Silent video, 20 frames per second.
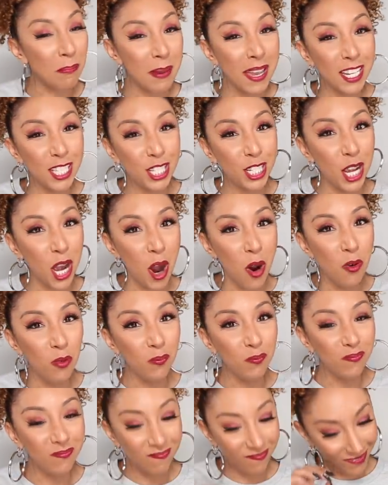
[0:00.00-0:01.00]
big
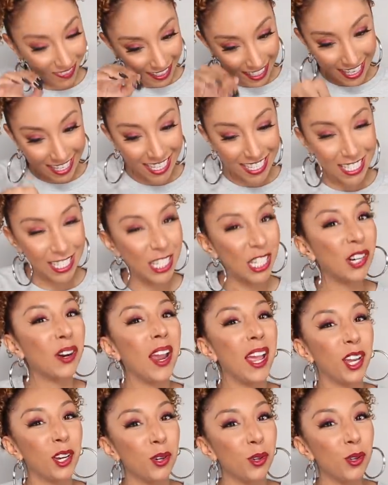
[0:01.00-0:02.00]
toe get it to your
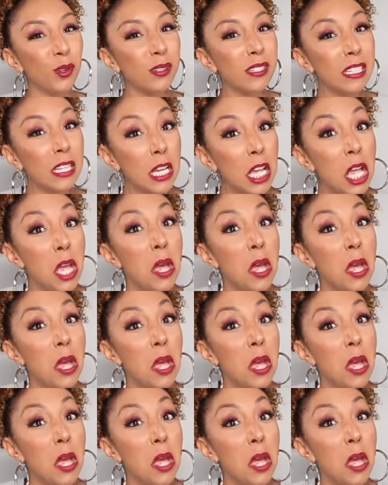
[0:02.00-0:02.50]
ankles,